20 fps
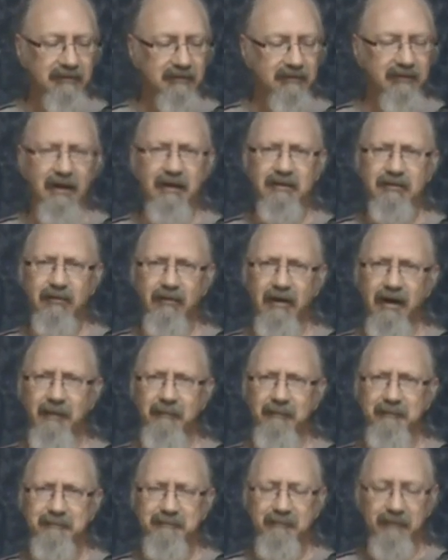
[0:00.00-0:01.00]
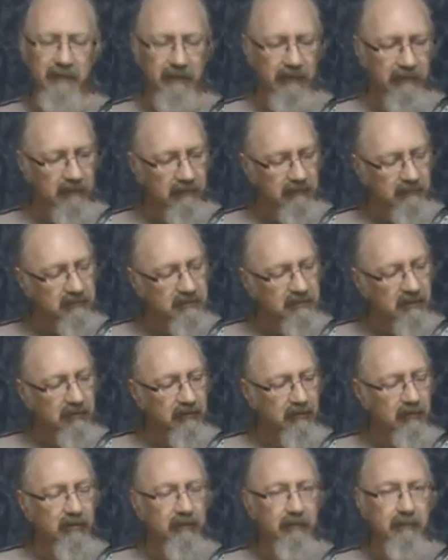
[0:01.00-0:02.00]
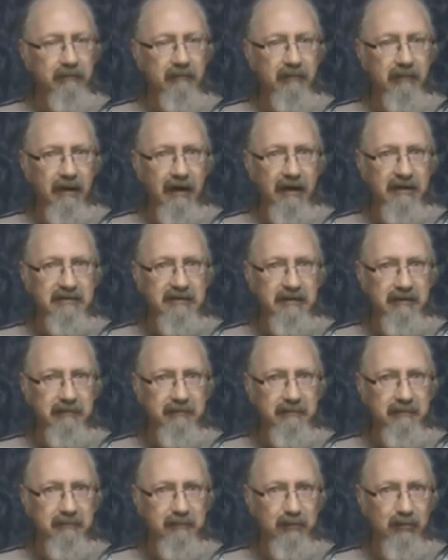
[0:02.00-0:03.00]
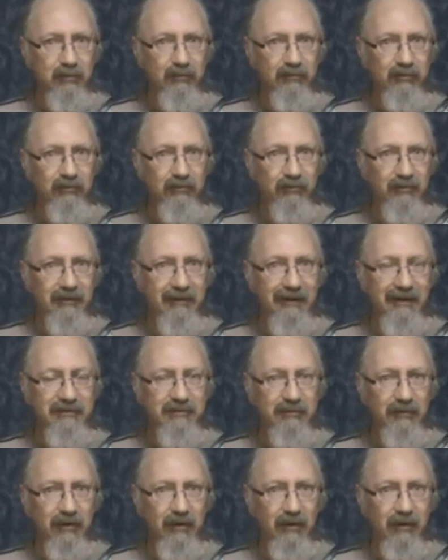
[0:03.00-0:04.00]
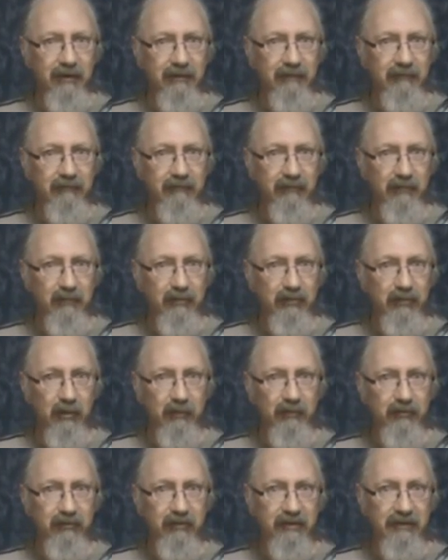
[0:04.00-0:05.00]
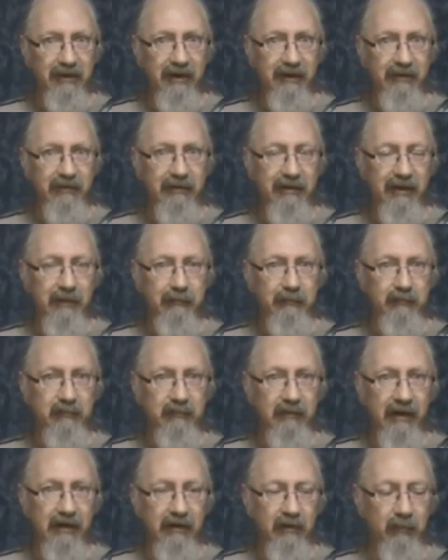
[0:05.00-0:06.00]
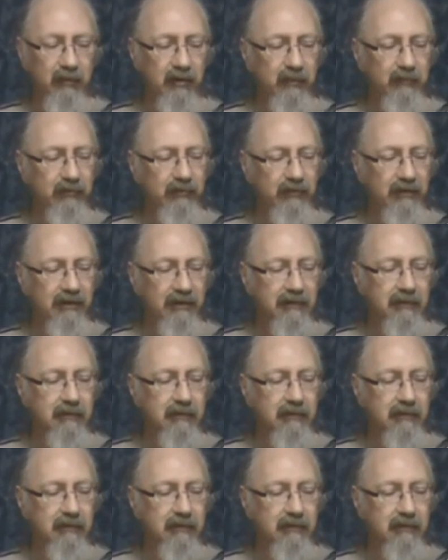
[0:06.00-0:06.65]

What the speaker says: Sounds crap. So you've got to actually mute the string as you're going from the top string down to the bottom string.